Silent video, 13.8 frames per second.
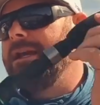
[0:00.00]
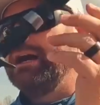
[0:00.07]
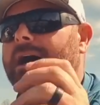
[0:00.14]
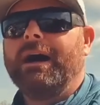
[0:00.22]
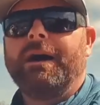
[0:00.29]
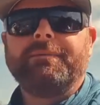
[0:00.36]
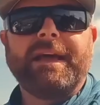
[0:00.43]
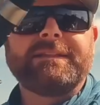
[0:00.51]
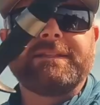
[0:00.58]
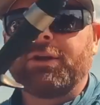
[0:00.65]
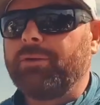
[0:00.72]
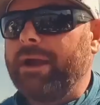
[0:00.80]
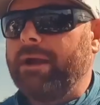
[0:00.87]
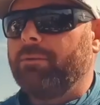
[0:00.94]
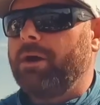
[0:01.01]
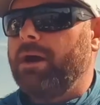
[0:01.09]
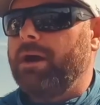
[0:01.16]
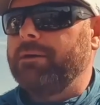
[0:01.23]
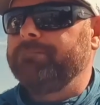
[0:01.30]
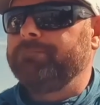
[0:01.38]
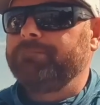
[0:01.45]
Uh, that's a great
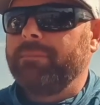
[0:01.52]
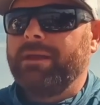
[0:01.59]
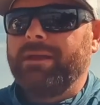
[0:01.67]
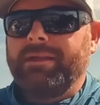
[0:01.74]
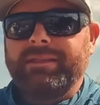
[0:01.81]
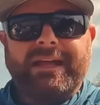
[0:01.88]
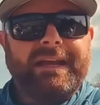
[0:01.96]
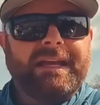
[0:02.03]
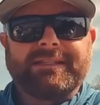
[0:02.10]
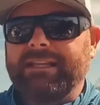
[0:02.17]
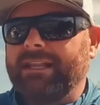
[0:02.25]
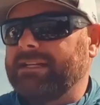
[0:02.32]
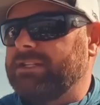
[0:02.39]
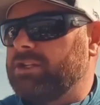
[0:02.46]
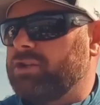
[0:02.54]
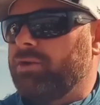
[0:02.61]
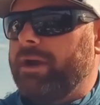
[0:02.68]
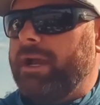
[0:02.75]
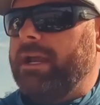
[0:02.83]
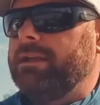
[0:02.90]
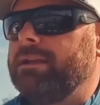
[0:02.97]
rod. The S L X is
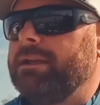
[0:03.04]
great.